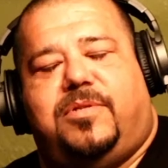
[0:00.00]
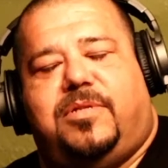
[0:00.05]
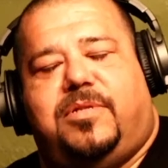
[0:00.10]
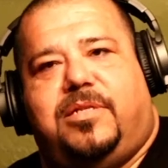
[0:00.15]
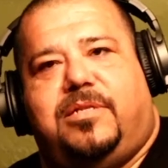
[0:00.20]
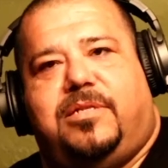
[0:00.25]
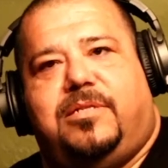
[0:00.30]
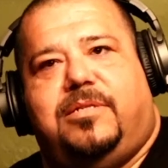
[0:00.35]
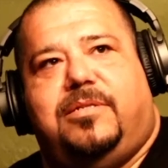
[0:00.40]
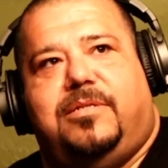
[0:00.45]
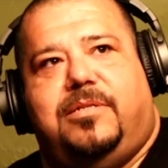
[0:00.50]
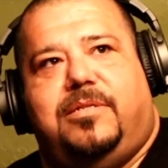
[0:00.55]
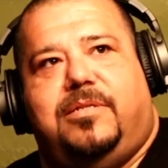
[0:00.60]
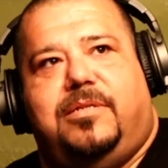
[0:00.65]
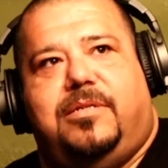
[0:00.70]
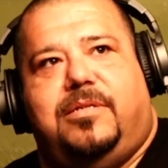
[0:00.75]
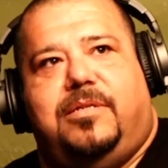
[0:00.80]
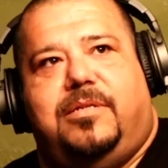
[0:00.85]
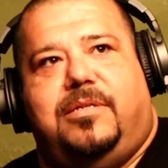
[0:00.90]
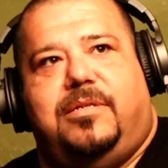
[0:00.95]
at
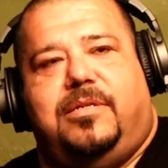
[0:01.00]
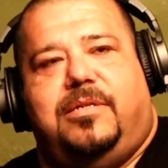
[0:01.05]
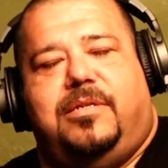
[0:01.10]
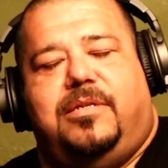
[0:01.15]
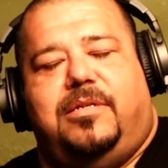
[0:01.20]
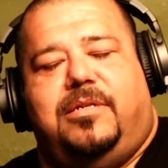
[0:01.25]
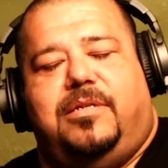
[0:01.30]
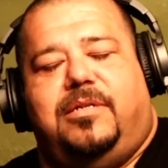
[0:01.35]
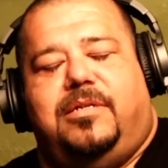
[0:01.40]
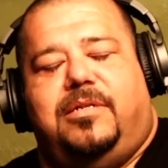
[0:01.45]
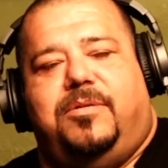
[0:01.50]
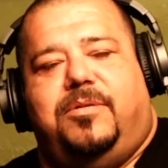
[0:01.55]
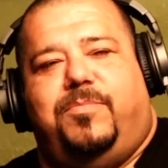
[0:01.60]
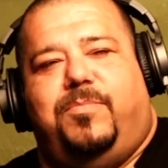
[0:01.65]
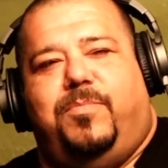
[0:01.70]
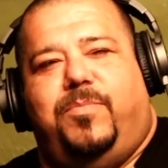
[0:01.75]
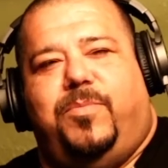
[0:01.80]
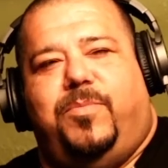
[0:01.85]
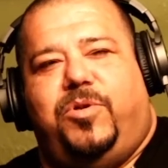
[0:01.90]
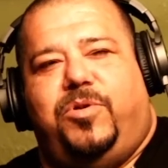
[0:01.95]

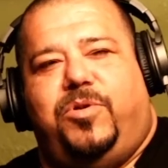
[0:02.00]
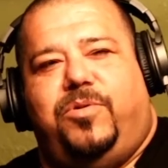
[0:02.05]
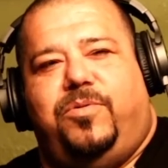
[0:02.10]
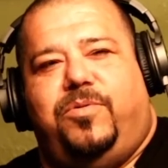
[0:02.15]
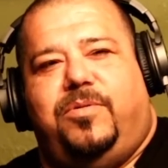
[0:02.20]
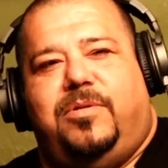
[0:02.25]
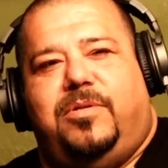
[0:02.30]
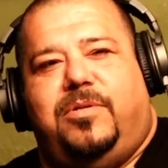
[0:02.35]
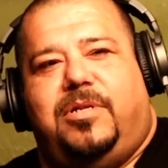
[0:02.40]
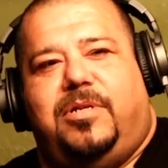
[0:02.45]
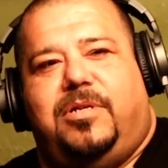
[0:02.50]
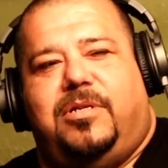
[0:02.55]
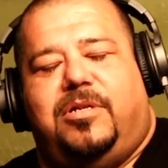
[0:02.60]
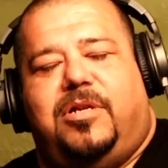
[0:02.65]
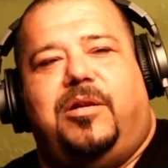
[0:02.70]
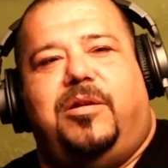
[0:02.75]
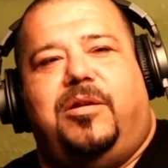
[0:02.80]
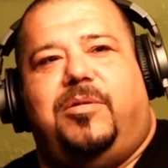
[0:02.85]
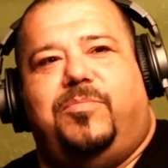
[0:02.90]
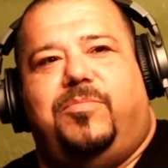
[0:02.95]

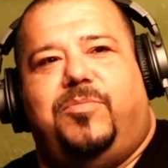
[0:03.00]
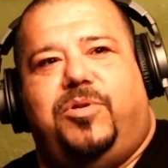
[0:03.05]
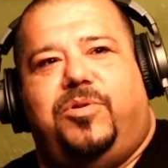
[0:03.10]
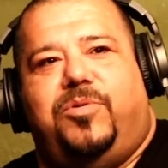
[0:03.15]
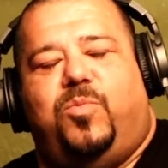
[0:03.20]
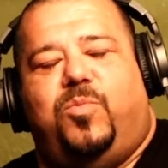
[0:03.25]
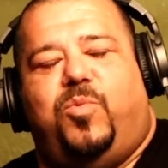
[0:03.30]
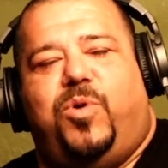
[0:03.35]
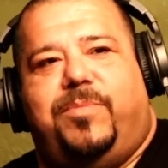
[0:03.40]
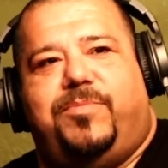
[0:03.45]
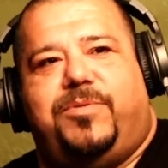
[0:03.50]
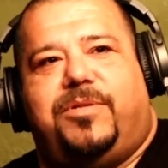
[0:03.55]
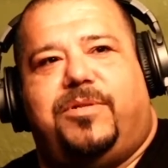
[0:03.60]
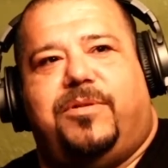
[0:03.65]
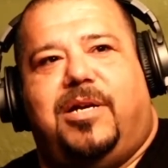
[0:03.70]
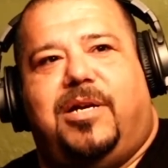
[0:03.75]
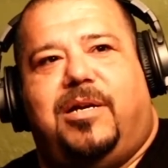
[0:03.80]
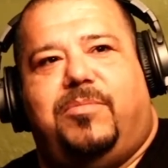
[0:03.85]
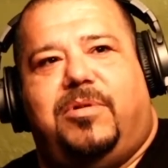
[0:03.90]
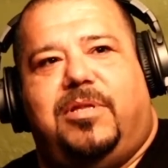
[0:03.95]
not Moon, Webster,
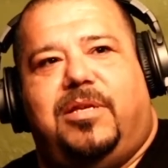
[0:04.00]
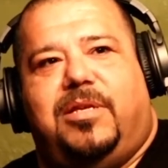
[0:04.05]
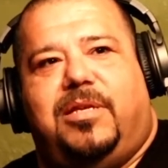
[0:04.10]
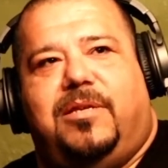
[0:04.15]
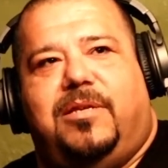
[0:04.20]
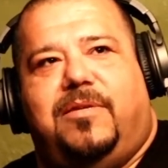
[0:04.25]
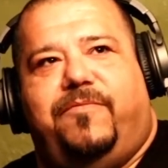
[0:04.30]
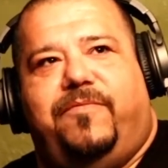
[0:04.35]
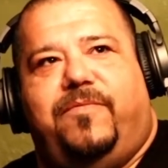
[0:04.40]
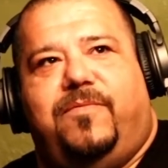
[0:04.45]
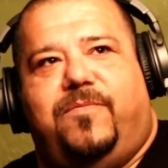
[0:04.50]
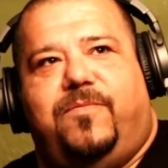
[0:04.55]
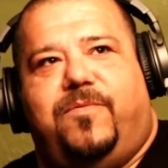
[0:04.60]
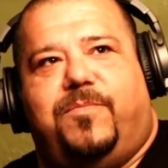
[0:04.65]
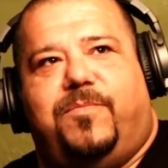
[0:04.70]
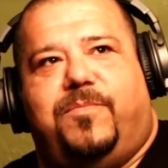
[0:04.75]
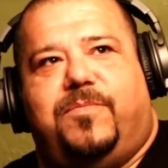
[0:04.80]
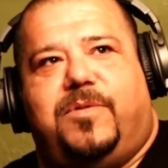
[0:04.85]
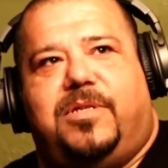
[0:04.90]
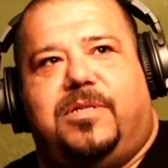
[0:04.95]
I believe,
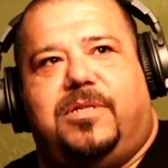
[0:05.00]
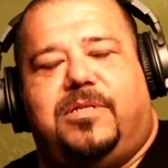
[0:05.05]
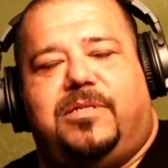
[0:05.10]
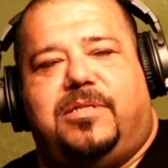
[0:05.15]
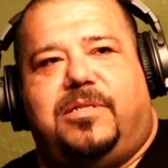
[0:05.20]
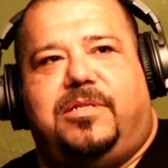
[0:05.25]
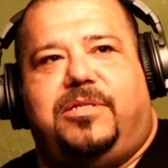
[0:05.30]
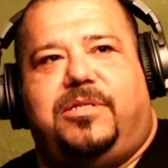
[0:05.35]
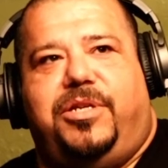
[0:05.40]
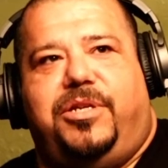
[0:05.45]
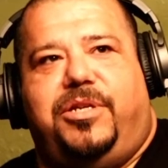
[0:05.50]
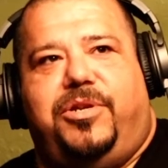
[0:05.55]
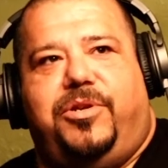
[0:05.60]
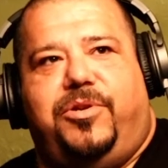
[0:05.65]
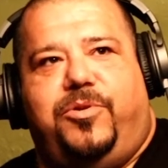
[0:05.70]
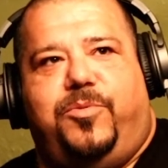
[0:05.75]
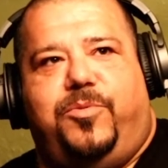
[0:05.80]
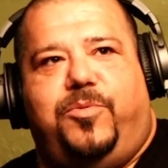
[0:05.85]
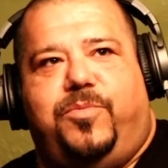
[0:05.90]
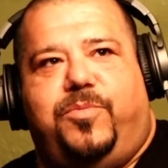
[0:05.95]
because she
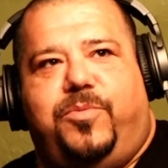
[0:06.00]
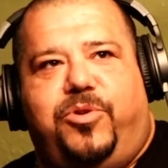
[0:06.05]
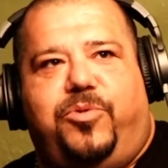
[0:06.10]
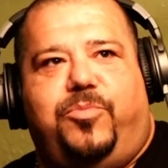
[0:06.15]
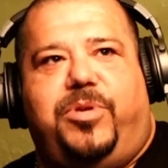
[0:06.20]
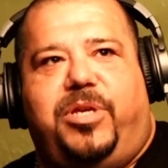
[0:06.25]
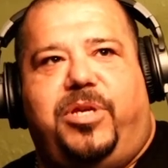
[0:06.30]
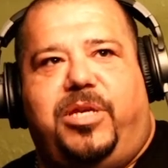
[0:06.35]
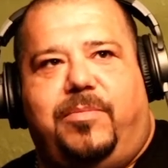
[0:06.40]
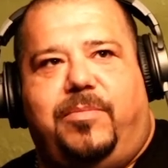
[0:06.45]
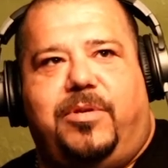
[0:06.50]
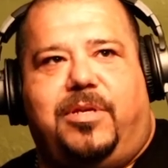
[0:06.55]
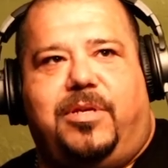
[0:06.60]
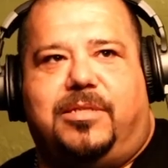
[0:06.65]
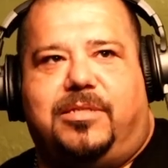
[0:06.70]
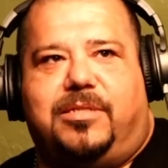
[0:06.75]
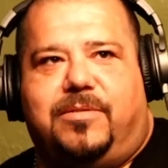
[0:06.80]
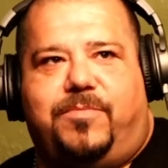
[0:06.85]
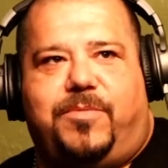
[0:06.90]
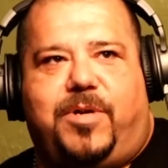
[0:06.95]
knew me because
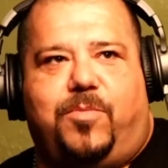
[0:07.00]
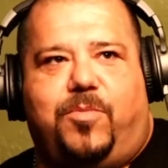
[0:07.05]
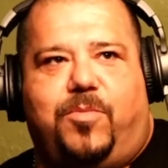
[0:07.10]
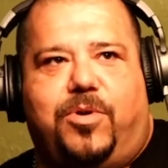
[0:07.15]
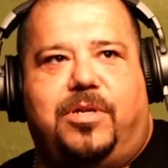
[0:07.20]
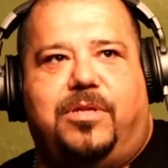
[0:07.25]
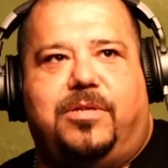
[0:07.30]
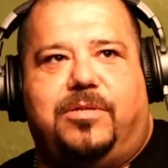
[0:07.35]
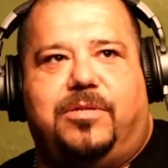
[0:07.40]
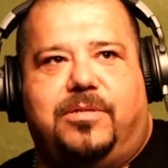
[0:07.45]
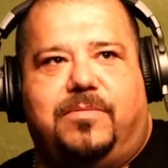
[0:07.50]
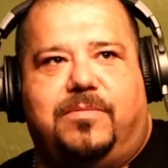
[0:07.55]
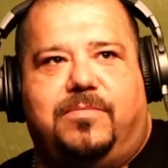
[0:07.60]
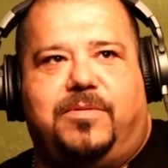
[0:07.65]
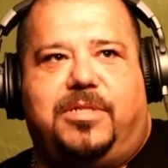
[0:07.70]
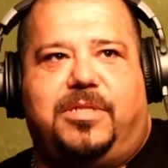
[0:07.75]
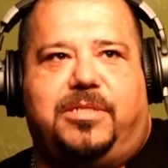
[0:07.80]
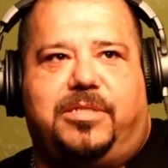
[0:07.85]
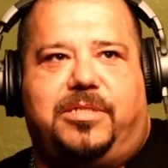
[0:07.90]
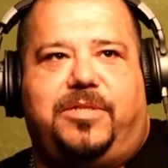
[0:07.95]
of my brother,
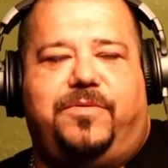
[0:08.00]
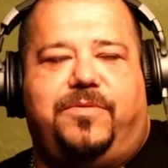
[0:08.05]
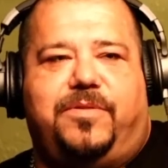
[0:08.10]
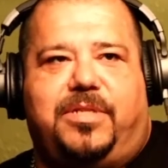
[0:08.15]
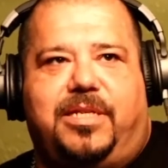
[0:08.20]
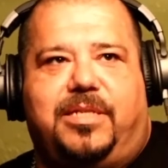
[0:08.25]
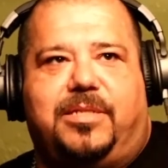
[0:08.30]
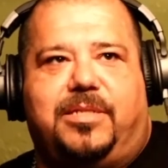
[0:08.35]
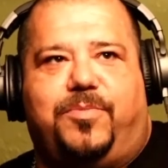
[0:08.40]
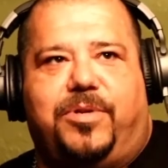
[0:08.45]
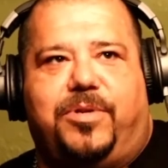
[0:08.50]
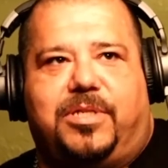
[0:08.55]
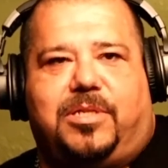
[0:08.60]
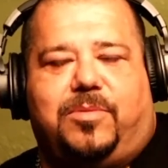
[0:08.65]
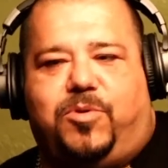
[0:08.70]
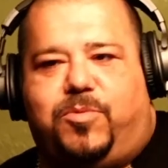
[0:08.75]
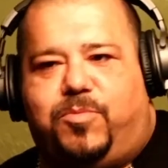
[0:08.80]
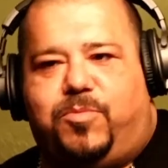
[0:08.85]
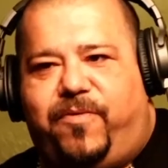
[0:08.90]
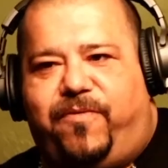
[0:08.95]
because she was his
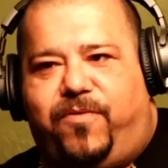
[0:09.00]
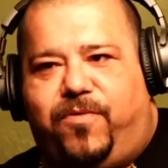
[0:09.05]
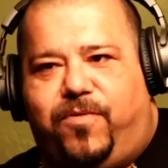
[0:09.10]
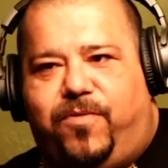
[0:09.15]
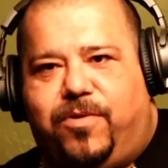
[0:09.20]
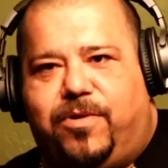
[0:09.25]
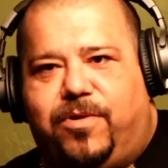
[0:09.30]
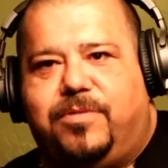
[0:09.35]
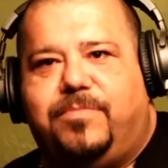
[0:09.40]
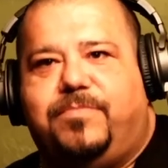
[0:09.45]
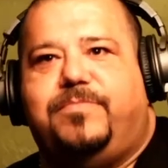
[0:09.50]
principal before.